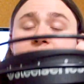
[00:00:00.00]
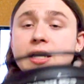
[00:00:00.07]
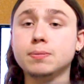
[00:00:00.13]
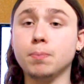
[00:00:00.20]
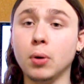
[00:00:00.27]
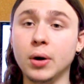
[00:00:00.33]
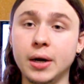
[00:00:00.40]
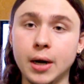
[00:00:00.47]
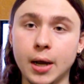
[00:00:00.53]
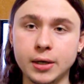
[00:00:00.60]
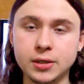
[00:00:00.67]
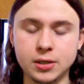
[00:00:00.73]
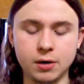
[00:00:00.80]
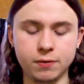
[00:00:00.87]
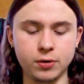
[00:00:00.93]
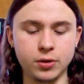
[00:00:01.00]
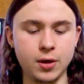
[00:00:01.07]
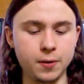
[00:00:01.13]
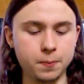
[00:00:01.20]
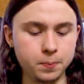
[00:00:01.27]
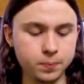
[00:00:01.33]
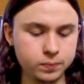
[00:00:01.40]
that is pretty nice and
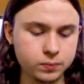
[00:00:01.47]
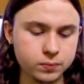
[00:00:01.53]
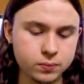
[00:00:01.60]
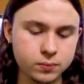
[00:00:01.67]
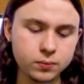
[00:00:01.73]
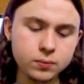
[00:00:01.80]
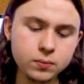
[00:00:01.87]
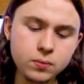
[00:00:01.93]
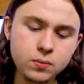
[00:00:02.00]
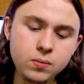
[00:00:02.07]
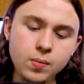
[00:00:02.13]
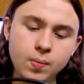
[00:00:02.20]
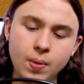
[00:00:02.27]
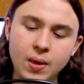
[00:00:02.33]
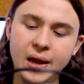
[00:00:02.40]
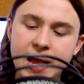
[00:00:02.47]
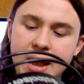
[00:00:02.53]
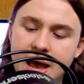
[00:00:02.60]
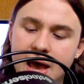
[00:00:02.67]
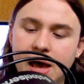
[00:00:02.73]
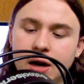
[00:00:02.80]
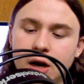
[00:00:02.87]
everything.
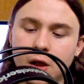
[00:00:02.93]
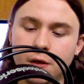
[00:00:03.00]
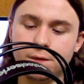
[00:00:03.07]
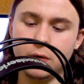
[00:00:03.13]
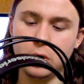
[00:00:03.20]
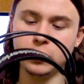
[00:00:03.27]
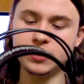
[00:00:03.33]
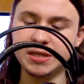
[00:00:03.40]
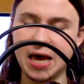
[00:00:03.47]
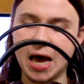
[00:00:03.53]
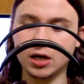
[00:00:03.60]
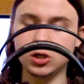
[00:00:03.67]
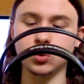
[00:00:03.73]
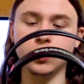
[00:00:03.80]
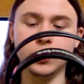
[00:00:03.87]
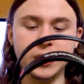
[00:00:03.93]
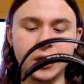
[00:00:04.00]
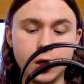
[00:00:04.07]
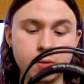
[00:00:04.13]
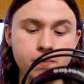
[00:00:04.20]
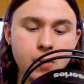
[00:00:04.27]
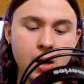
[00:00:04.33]
And as far as the actual
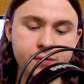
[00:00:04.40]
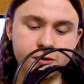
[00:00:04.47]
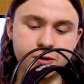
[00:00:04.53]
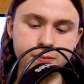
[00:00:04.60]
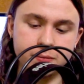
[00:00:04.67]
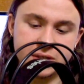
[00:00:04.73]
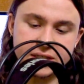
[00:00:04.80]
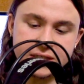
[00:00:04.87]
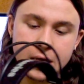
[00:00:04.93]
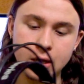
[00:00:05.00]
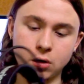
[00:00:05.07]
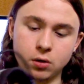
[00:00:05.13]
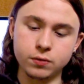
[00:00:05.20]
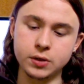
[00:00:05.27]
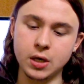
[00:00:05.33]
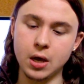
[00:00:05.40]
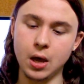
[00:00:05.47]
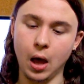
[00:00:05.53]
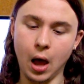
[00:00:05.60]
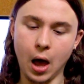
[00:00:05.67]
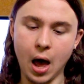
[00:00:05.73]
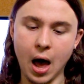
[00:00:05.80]
earmuffs themselves,
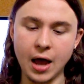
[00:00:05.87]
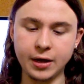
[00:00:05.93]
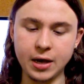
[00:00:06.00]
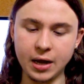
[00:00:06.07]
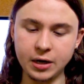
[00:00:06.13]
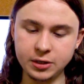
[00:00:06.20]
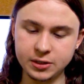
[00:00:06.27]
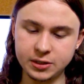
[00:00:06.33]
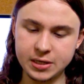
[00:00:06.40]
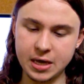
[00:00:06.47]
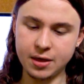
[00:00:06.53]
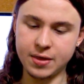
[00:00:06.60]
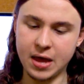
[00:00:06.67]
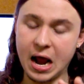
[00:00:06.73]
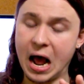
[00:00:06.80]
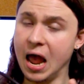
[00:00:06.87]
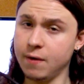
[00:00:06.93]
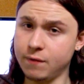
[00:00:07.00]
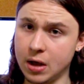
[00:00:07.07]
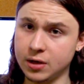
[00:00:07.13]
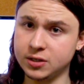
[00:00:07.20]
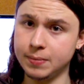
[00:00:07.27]
I gotta say that I
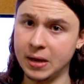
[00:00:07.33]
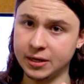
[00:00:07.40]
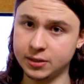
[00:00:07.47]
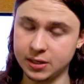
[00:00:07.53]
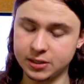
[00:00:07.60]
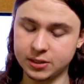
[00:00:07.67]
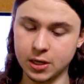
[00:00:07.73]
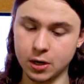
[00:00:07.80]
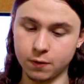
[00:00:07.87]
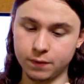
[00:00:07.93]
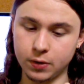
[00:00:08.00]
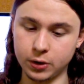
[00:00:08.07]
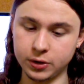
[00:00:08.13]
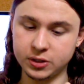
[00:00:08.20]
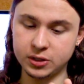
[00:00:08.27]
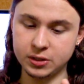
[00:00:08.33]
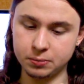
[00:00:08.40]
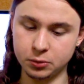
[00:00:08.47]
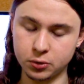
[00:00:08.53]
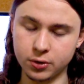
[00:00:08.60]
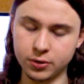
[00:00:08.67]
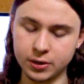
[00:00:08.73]
have had some headsets that are very
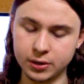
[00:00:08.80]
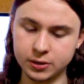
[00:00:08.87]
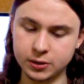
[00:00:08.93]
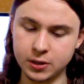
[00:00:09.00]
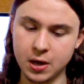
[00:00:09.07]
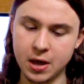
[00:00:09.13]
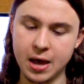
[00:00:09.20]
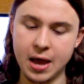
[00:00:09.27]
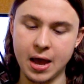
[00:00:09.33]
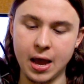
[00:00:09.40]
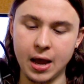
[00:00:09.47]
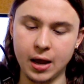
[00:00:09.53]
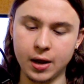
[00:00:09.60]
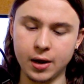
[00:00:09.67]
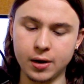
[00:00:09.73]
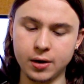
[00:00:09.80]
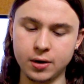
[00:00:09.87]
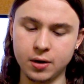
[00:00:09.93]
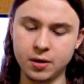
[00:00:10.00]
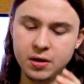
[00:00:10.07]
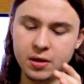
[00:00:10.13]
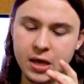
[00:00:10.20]
similar to this,
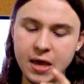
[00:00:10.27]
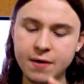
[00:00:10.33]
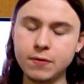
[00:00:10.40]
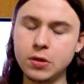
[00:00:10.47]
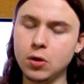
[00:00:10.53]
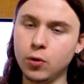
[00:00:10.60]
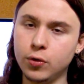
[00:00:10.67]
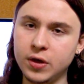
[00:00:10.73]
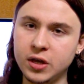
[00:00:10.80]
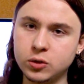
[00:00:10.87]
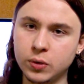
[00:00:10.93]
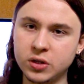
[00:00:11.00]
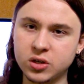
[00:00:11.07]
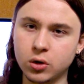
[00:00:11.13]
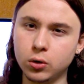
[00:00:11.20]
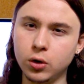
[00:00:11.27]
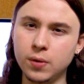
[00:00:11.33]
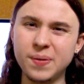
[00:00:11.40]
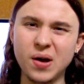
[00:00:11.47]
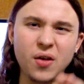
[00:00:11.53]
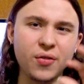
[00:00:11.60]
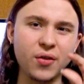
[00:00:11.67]
and even though these ones are a little
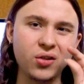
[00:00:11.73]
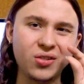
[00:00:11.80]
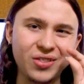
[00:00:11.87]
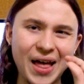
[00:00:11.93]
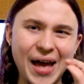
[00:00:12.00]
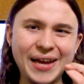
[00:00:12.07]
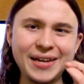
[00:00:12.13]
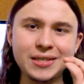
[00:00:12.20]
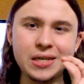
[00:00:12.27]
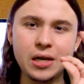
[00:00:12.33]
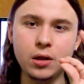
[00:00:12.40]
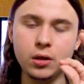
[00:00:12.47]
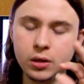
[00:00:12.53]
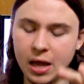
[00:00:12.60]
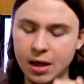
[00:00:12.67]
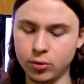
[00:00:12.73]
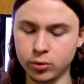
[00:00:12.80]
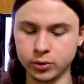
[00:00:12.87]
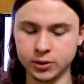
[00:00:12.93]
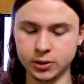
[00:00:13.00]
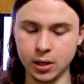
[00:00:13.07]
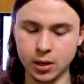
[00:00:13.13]
bit on the light
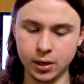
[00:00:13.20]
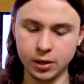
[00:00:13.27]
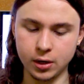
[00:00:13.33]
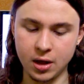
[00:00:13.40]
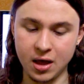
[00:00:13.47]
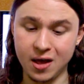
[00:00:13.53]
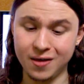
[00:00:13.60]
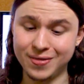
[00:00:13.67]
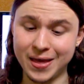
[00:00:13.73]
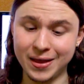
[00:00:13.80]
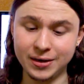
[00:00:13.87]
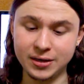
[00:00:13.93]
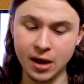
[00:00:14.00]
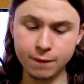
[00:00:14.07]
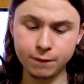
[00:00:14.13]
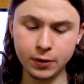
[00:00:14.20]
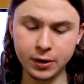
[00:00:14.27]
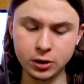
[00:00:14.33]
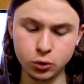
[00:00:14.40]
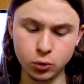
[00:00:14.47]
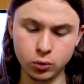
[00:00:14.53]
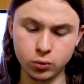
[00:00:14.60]
leather side, they
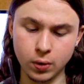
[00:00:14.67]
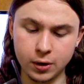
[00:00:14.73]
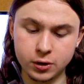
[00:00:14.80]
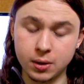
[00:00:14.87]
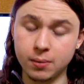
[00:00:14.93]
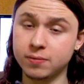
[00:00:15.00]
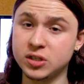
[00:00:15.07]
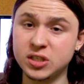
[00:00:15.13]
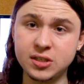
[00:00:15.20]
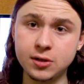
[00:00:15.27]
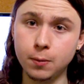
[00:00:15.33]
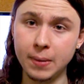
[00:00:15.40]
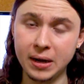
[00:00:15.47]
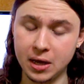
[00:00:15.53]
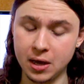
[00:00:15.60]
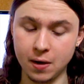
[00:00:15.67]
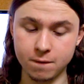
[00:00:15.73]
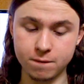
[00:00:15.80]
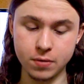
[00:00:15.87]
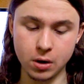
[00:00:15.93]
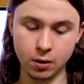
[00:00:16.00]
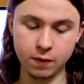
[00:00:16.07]
definitely do a great job of still making it
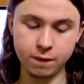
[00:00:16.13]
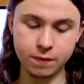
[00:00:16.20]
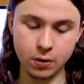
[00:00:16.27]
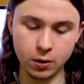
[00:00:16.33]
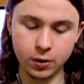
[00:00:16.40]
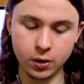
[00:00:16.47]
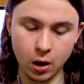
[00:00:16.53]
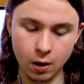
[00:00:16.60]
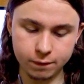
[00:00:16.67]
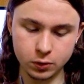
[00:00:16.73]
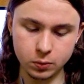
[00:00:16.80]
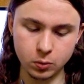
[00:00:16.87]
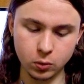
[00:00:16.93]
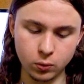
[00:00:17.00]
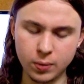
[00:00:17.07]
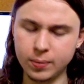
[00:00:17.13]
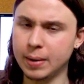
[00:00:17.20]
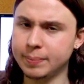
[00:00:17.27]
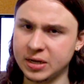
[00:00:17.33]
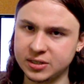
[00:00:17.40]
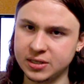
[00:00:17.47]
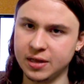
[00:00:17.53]
very, very comfortable. Well,
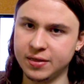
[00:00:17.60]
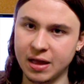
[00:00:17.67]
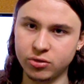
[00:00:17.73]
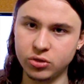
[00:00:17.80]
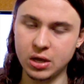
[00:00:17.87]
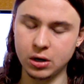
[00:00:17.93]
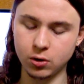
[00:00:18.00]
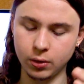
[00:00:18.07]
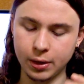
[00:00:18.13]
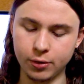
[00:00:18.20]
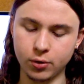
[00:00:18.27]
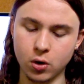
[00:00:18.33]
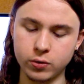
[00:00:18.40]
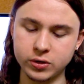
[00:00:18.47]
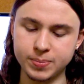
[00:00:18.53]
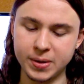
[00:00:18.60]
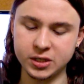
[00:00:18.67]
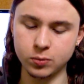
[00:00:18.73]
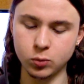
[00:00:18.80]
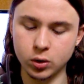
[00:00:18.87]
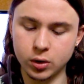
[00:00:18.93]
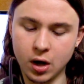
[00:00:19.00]
I'm not saying that thicker leather always
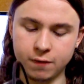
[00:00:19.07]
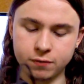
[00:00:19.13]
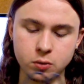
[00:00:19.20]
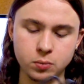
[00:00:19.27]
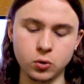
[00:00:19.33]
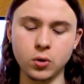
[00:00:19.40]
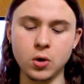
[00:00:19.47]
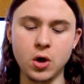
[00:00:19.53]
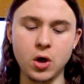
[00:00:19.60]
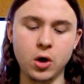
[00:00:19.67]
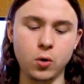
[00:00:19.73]
makes it more comfortable,